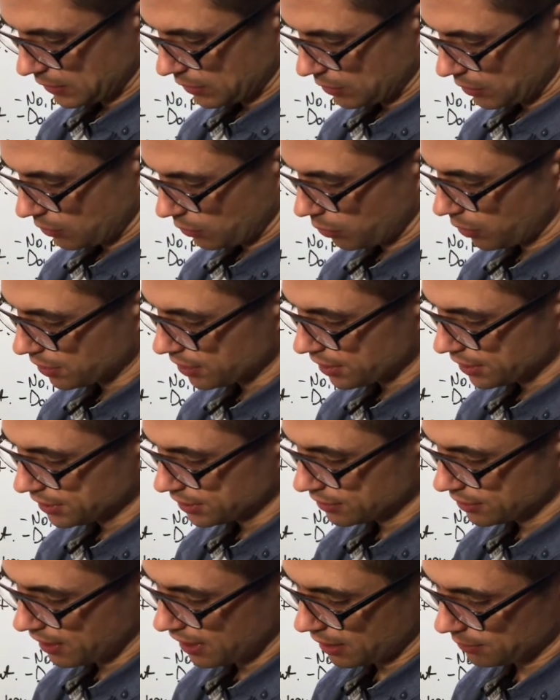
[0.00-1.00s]
What are
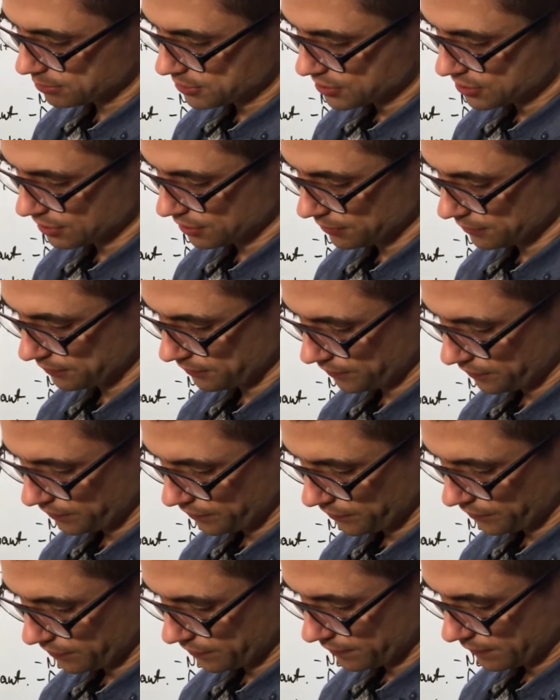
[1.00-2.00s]
you up to?
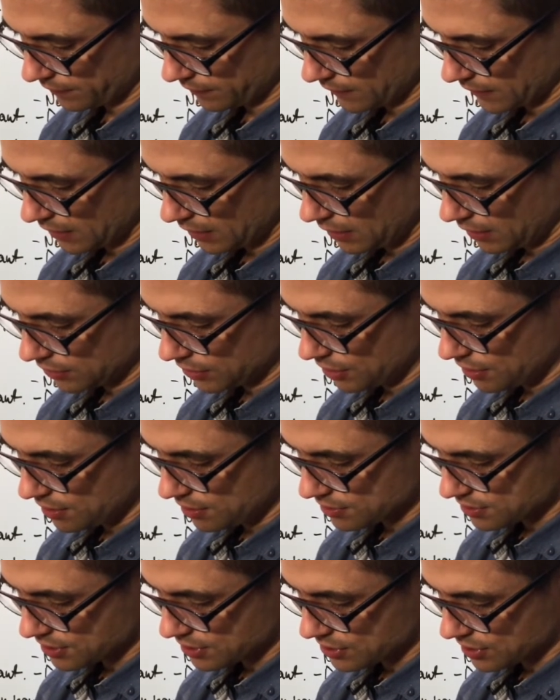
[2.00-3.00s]
You
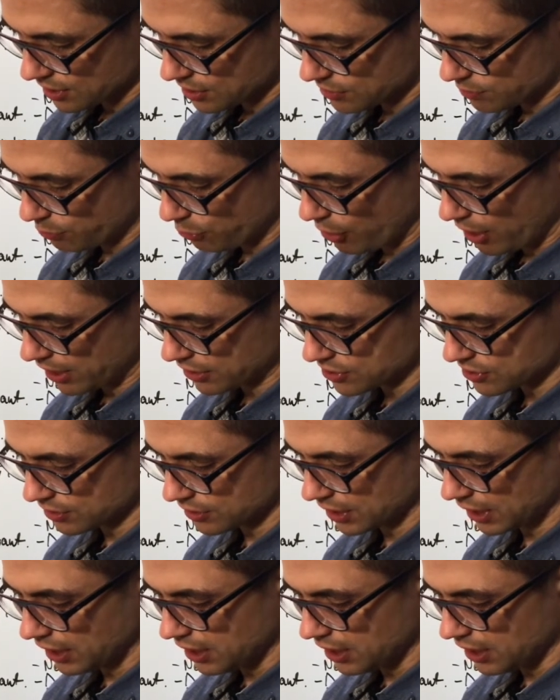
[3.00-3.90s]
use this expression